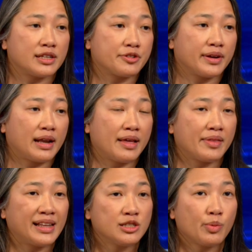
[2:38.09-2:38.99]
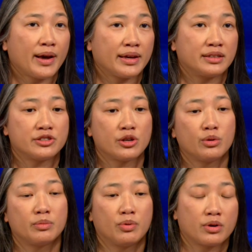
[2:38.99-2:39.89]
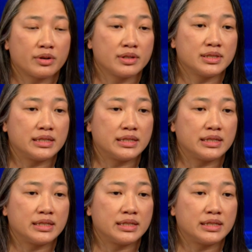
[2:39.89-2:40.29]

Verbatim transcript: that's right. And that's why it's so important